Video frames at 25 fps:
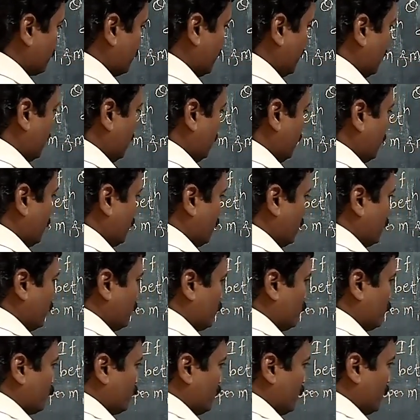then
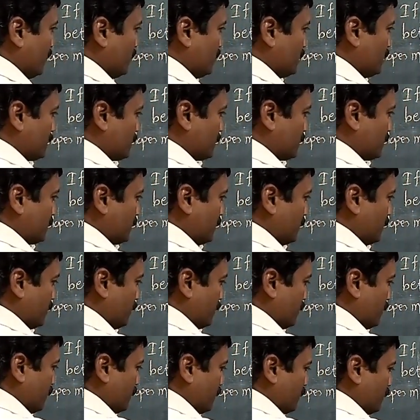two lines
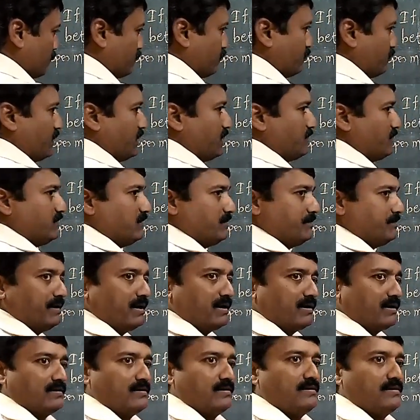may be
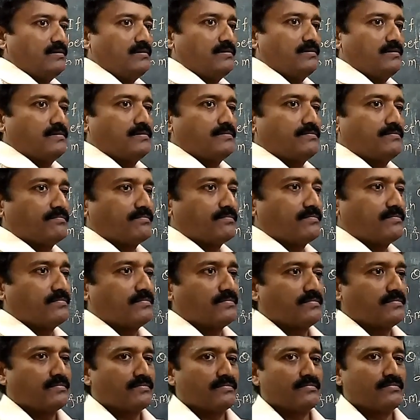parallel,
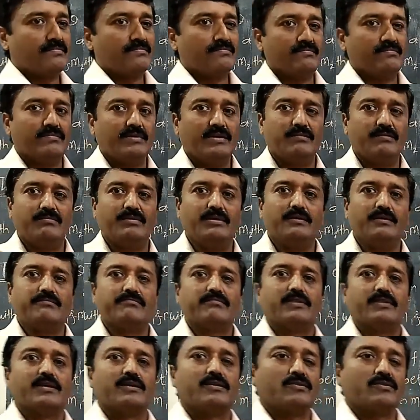may be
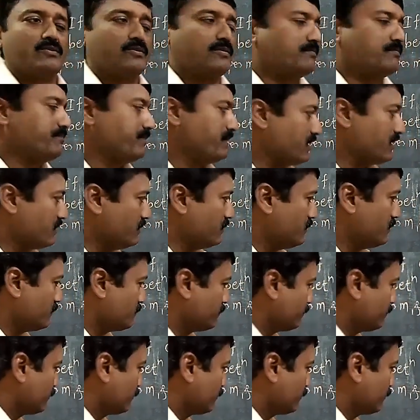non-parallel.